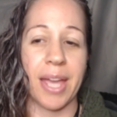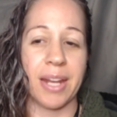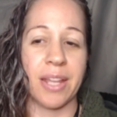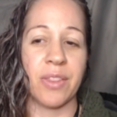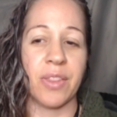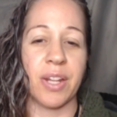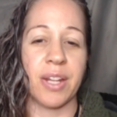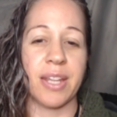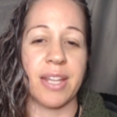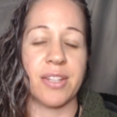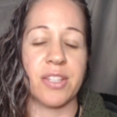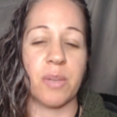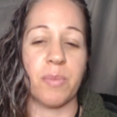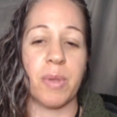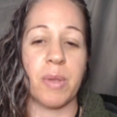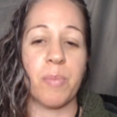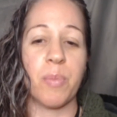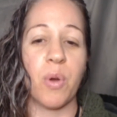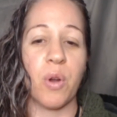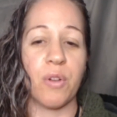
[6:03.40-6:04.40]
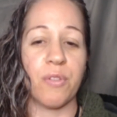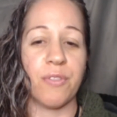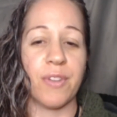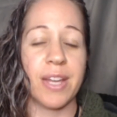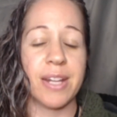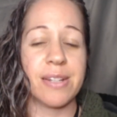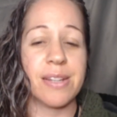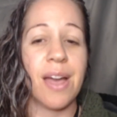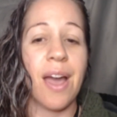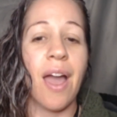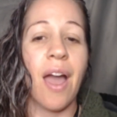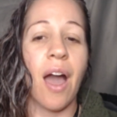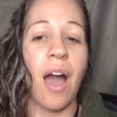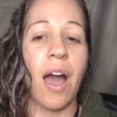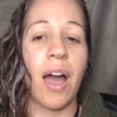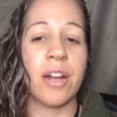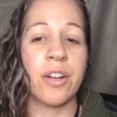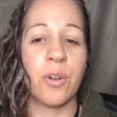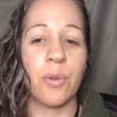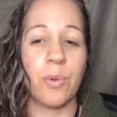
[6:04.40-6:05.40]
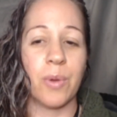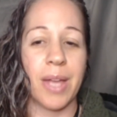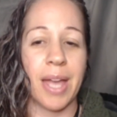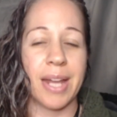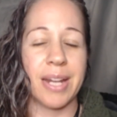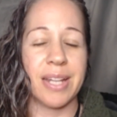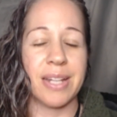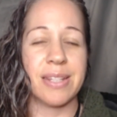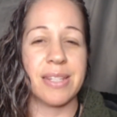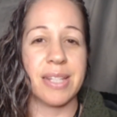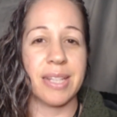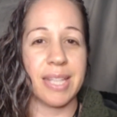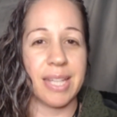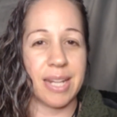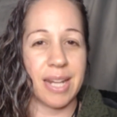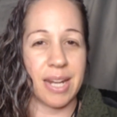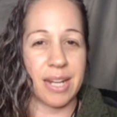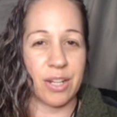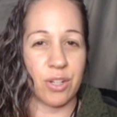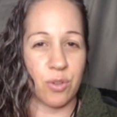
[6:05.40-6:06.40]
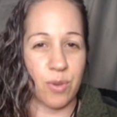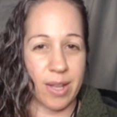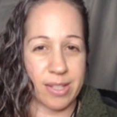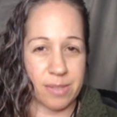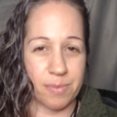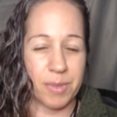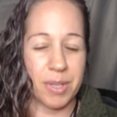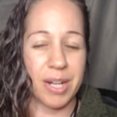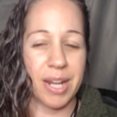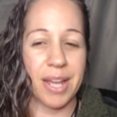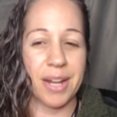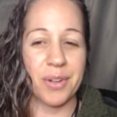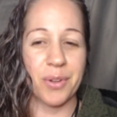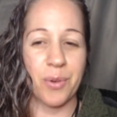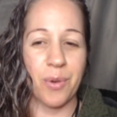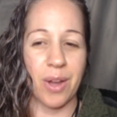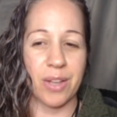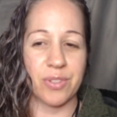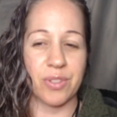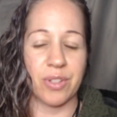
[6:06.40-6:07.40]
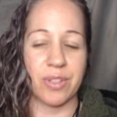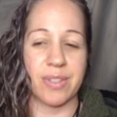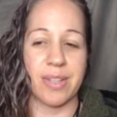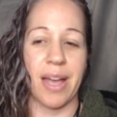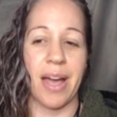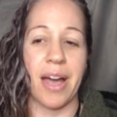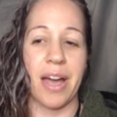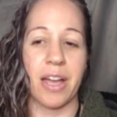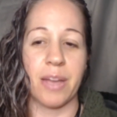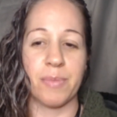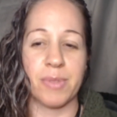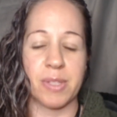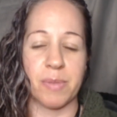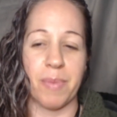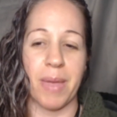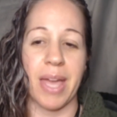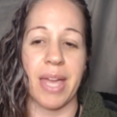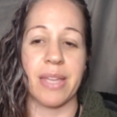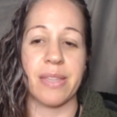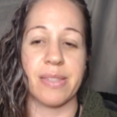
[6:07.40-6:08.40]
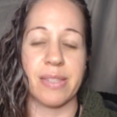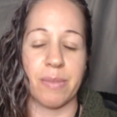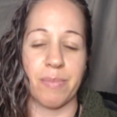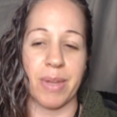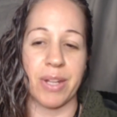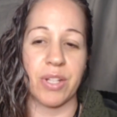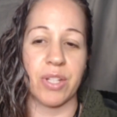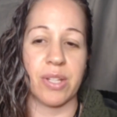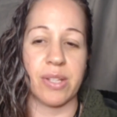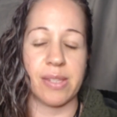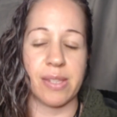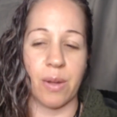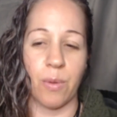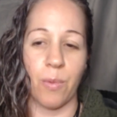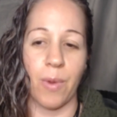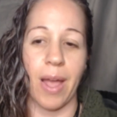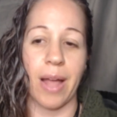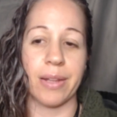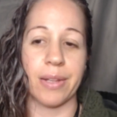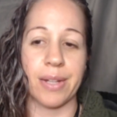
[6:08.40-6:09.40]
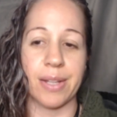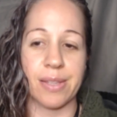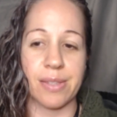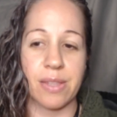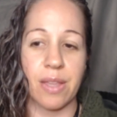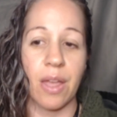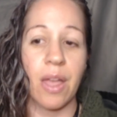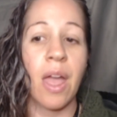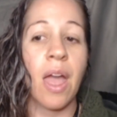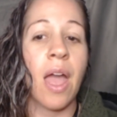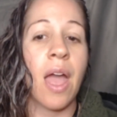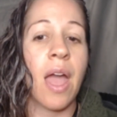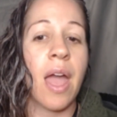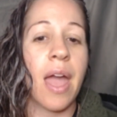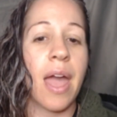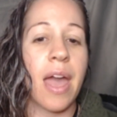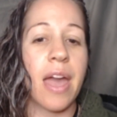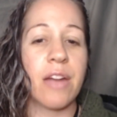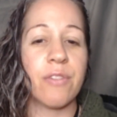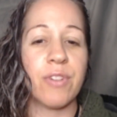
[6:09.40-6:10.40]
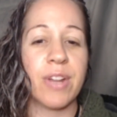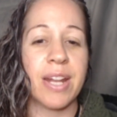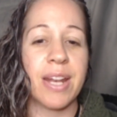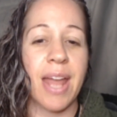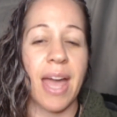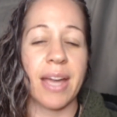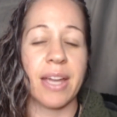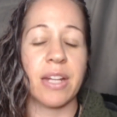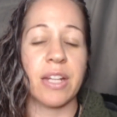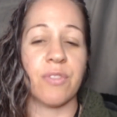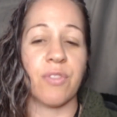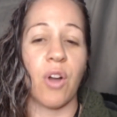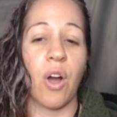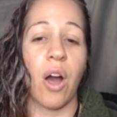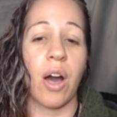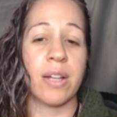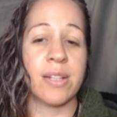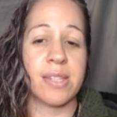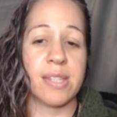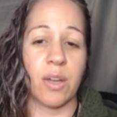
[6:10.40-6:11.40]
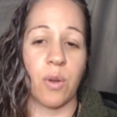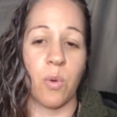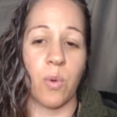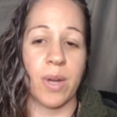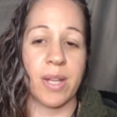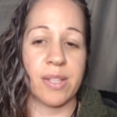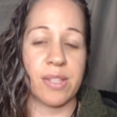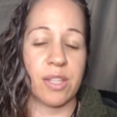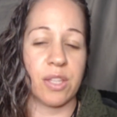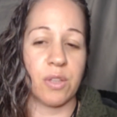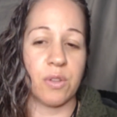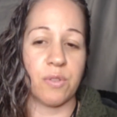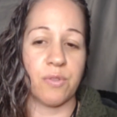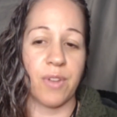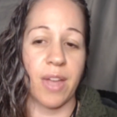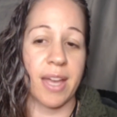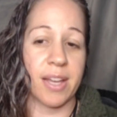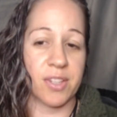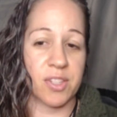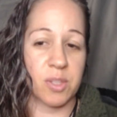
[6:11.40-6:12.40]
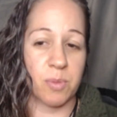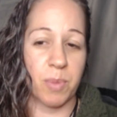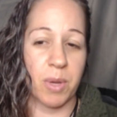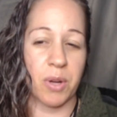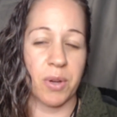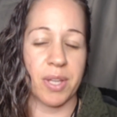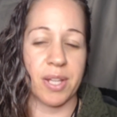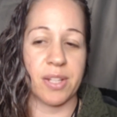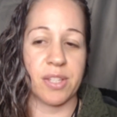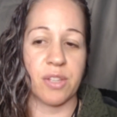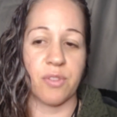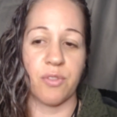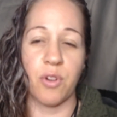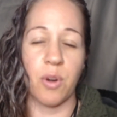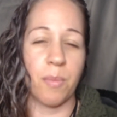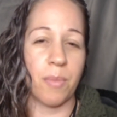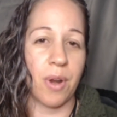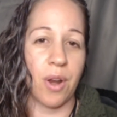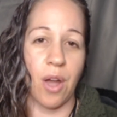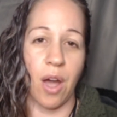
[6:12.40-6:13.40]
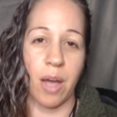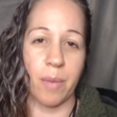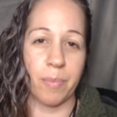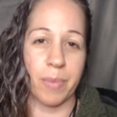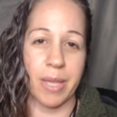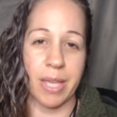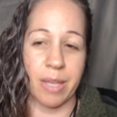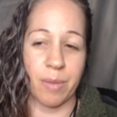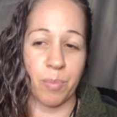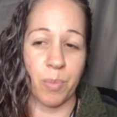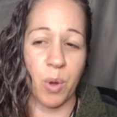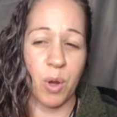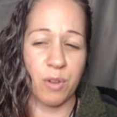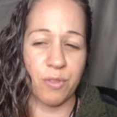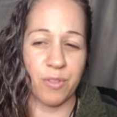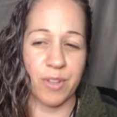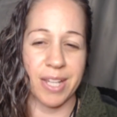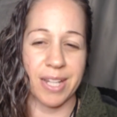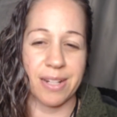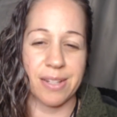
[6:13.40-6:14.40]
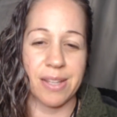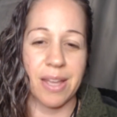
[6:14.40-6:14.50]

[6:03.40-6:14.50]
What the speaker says: the need to be perfect, uncreated, deleted, and transmuted across all time, space, dimensions, and realities. Every negative consequence you've experienced from not being perfect,